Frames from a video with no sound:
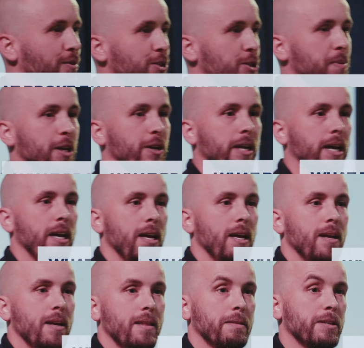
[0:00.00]
own spin on it.
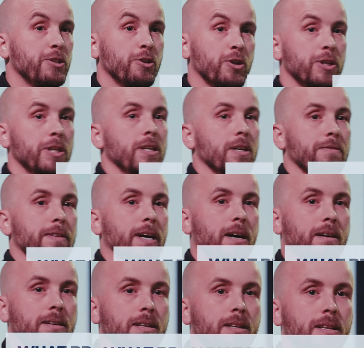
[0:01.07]
That's not good enough now.
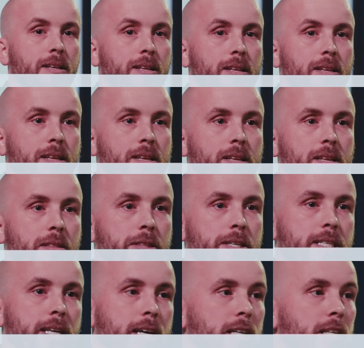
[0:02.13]
The
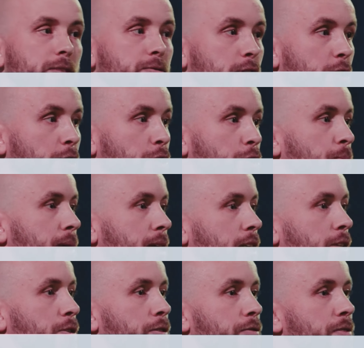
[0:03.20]
days of social
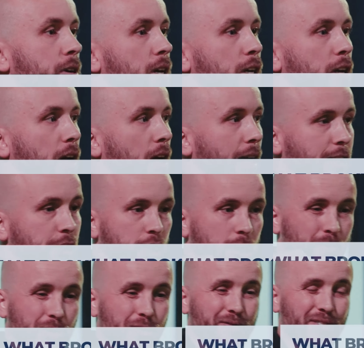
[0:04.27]
media, in
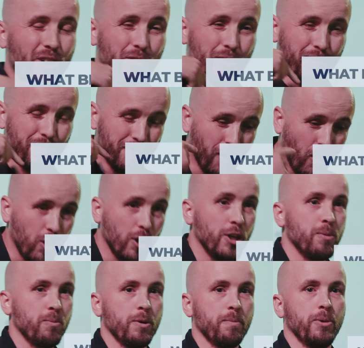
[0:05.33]
terms of the
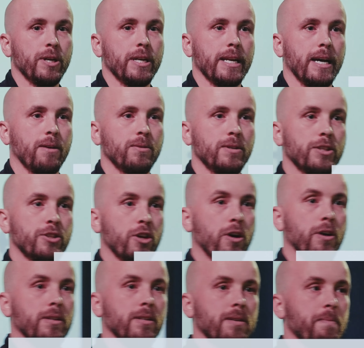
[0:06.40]
volume we're putting out, is
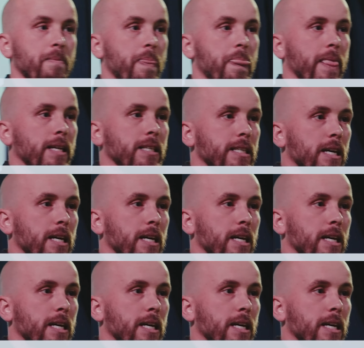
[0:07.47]
gone. It's